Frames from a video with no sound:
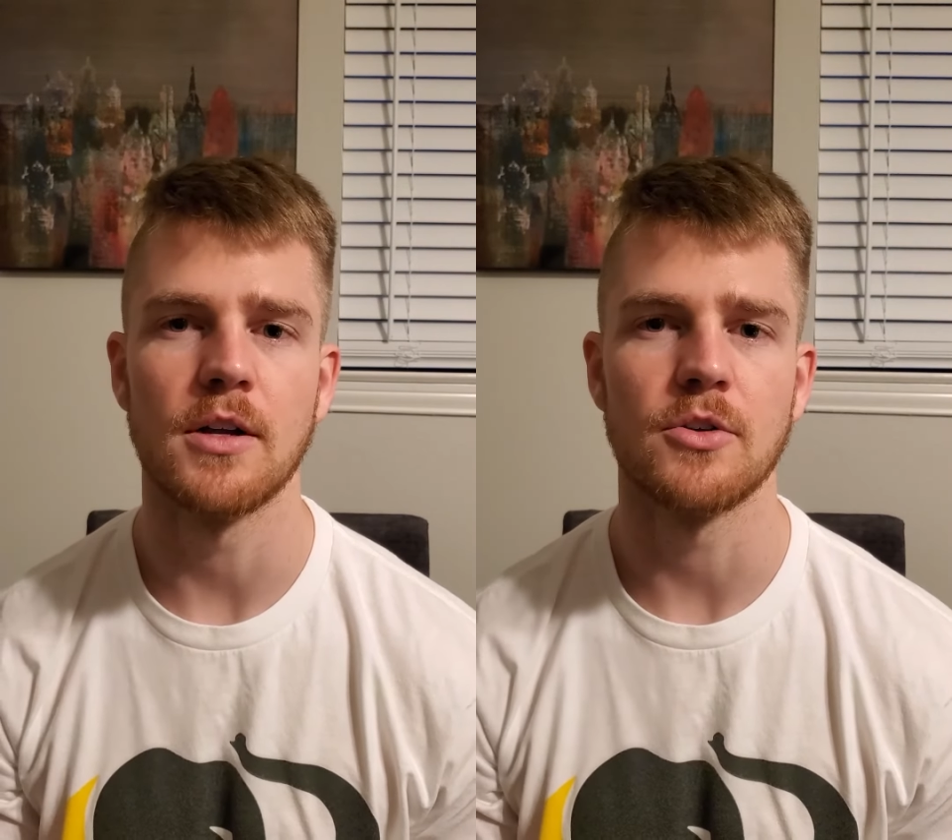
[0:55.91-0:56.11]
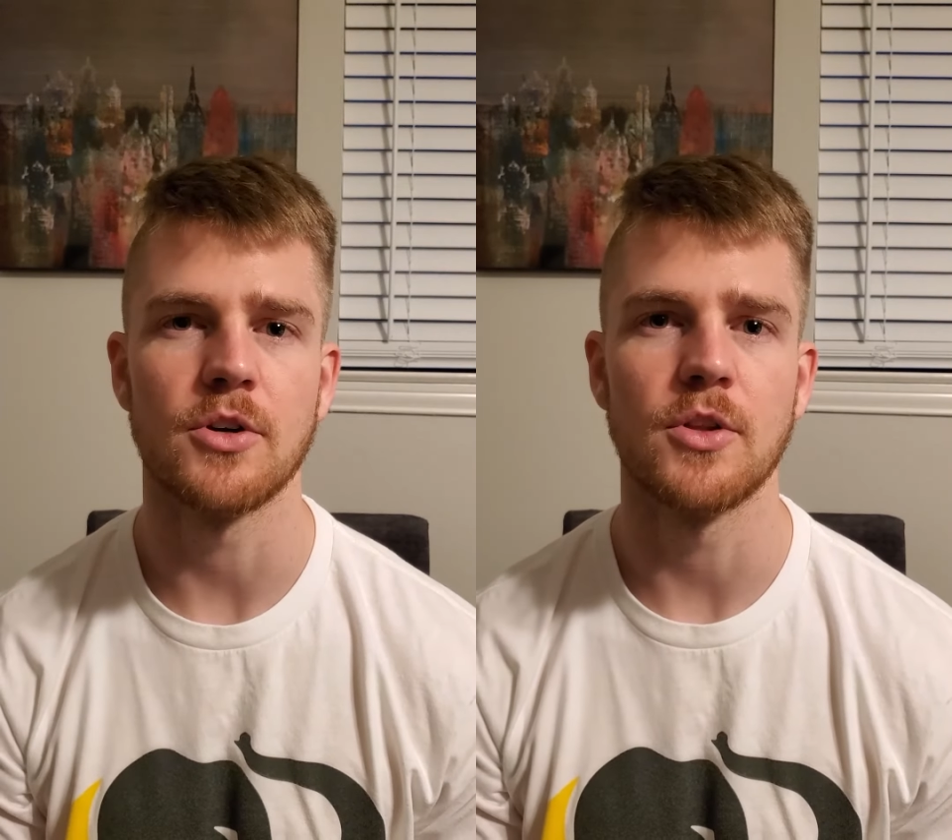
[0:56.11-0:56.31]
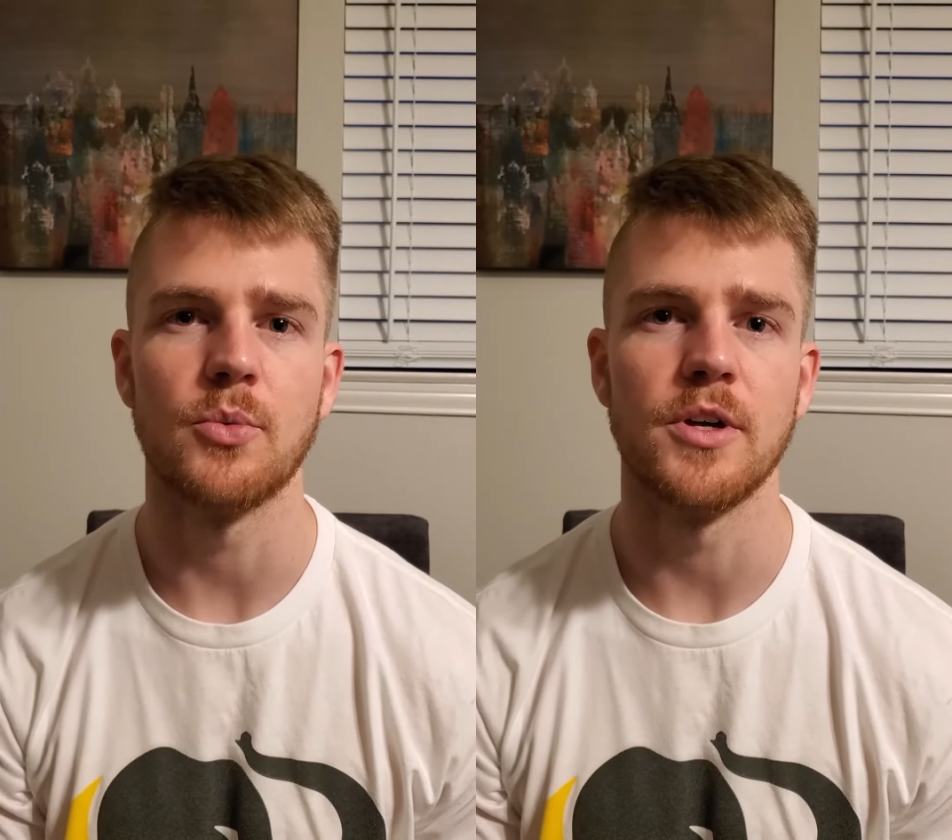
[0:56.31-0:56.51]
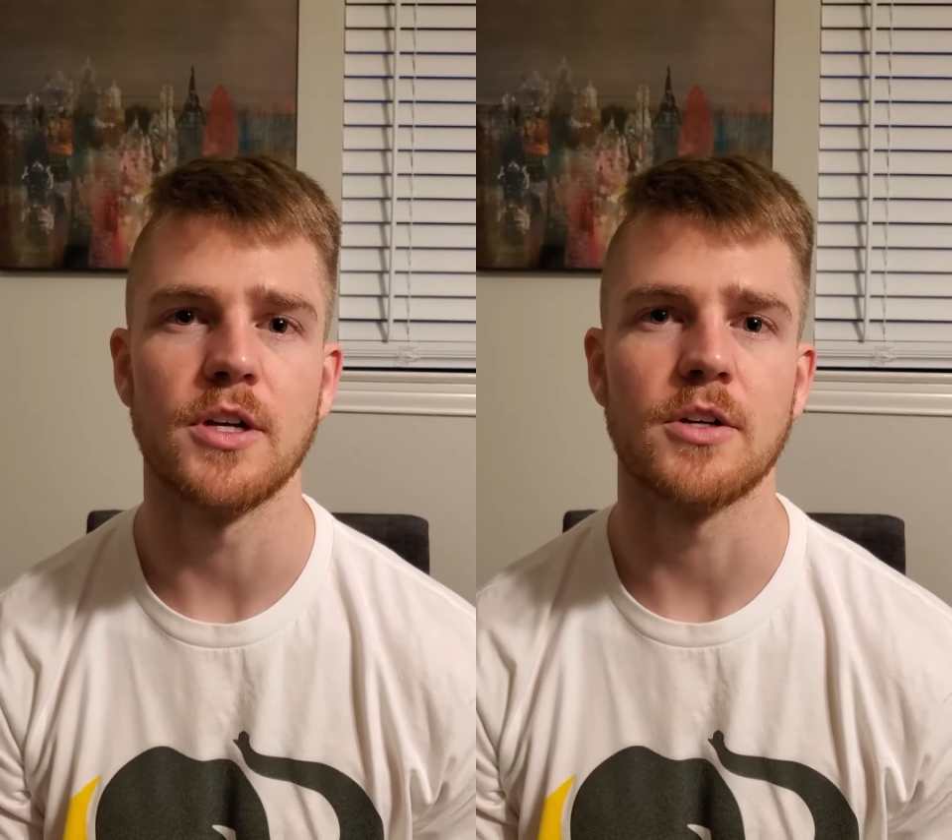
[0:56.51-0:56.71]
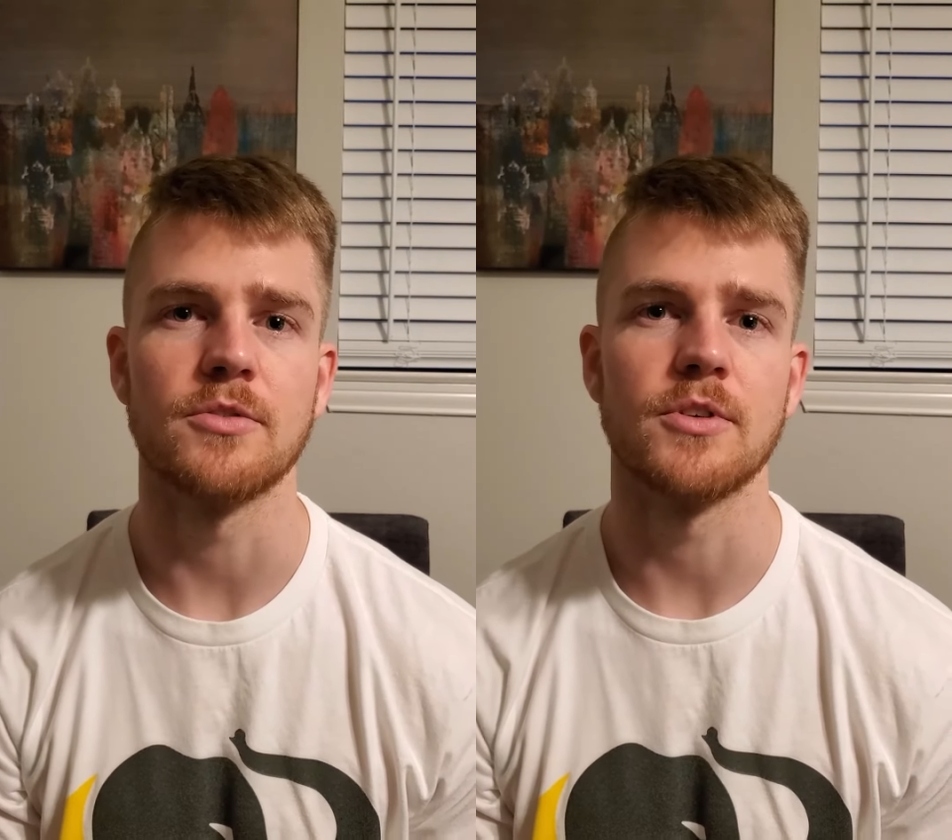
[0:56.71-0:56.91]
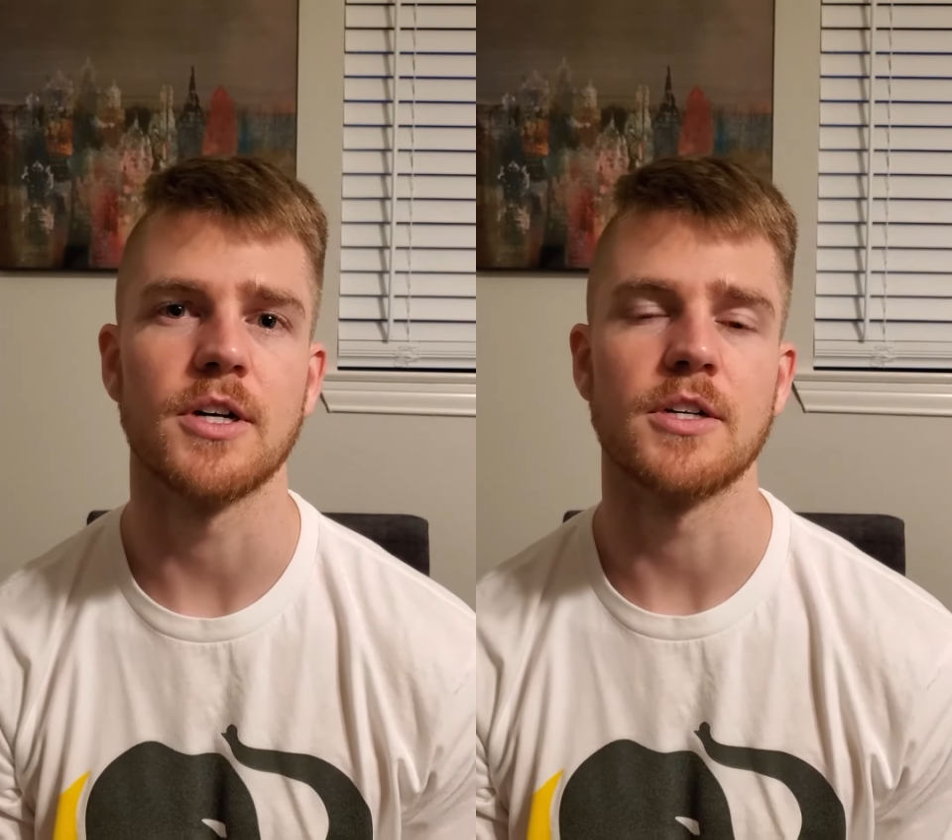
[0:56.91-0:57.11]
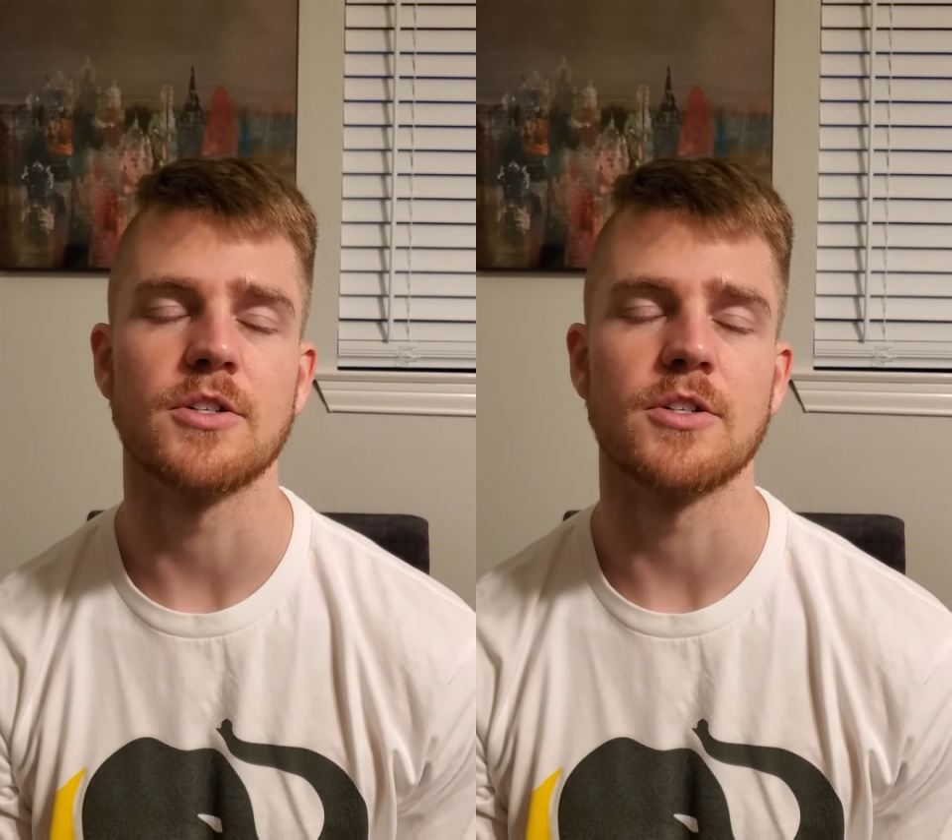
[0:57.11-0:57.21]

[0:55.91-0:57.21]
during the week if I